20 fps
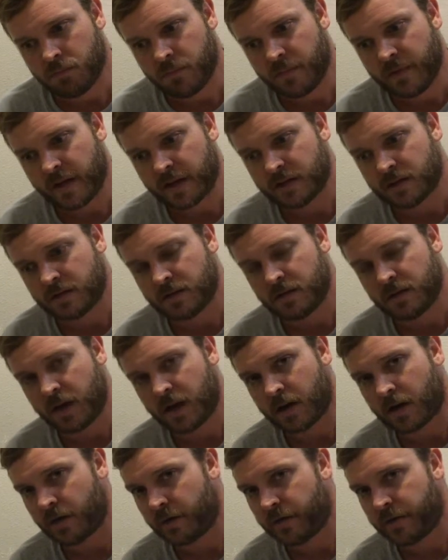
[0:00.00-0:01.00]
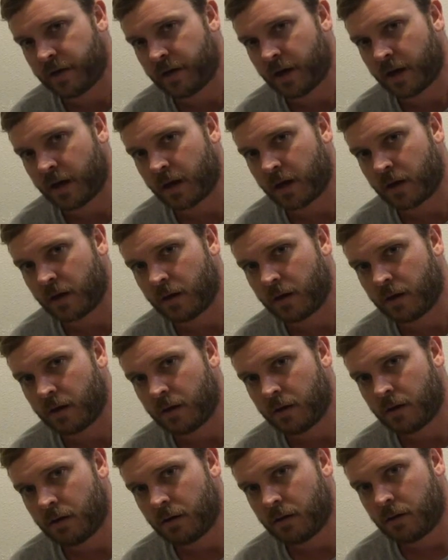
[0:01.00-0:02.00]
That's not our thing.
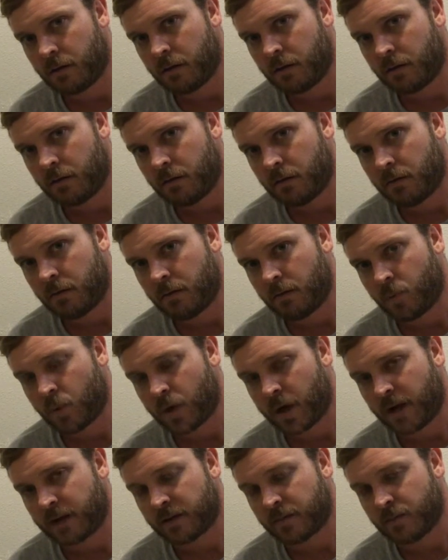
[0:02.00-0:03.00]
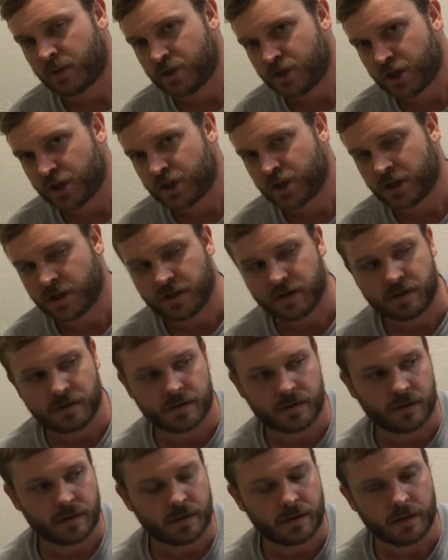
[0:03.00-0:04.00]
We're not the magicians.